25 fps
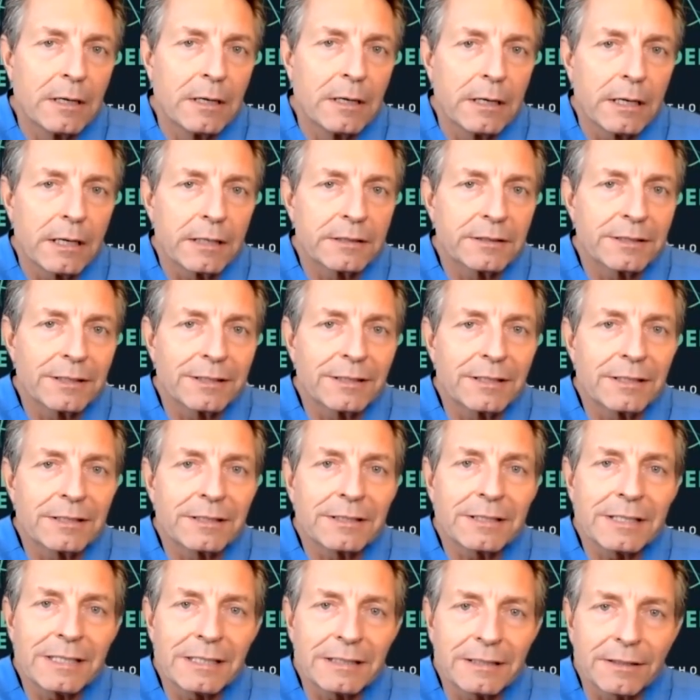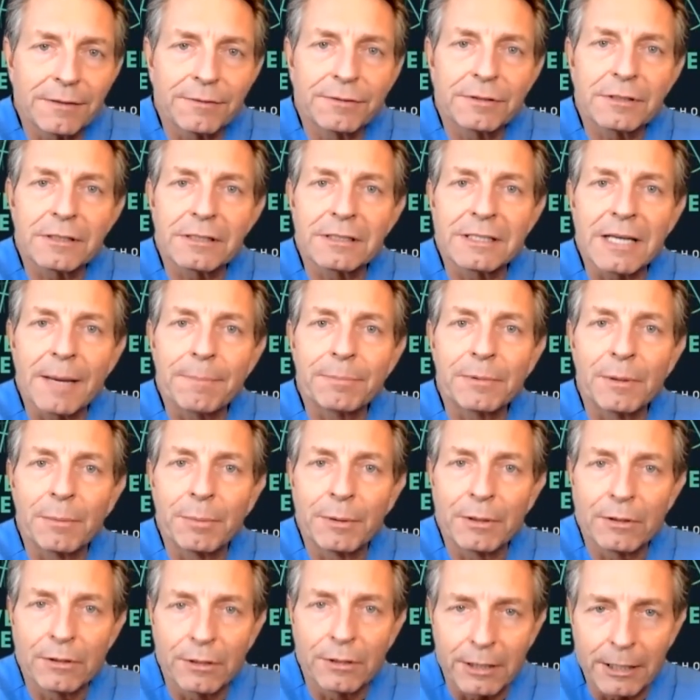It's a disease of
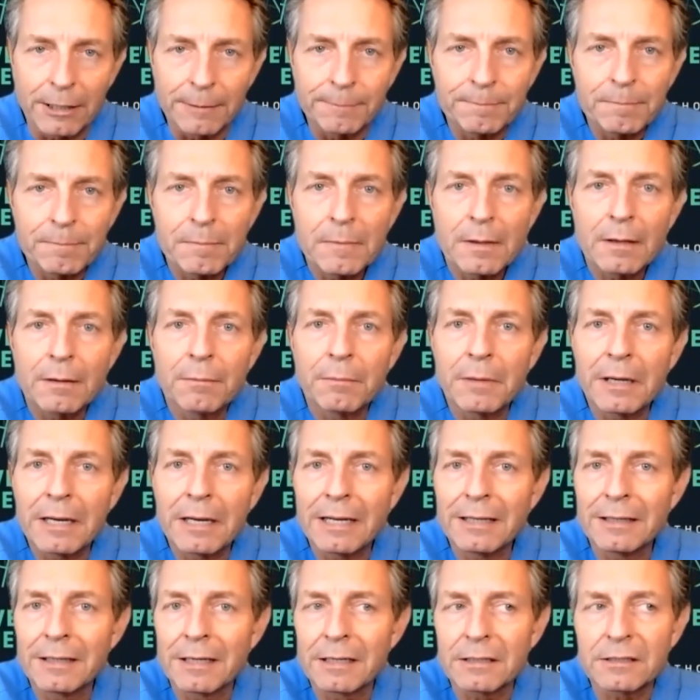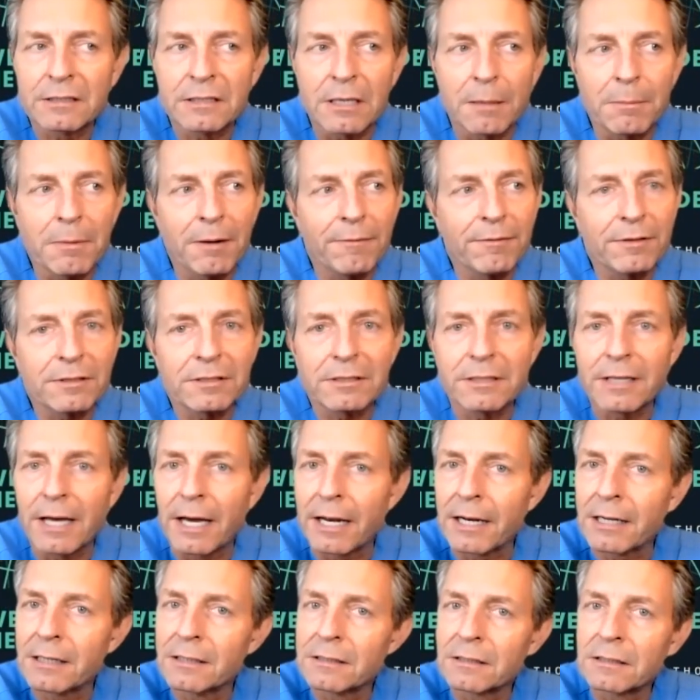susceptibility, meaning that some of us
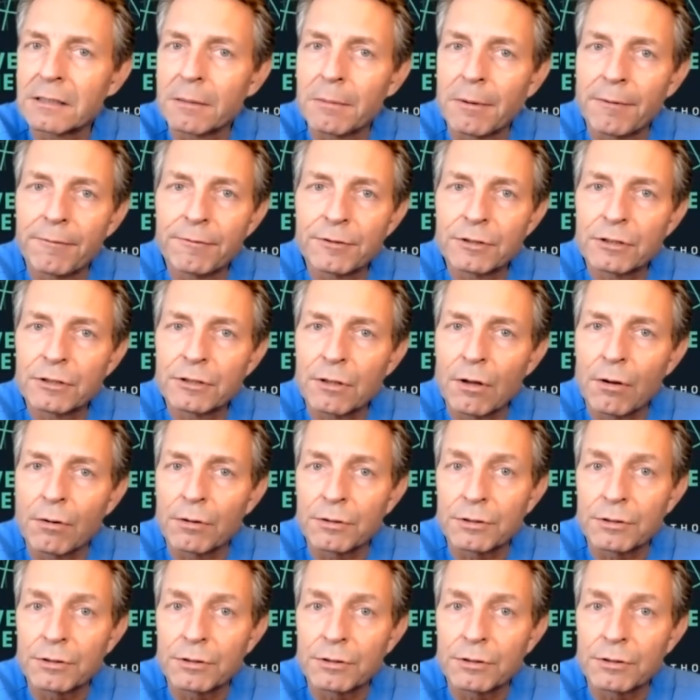get it and some of us don't.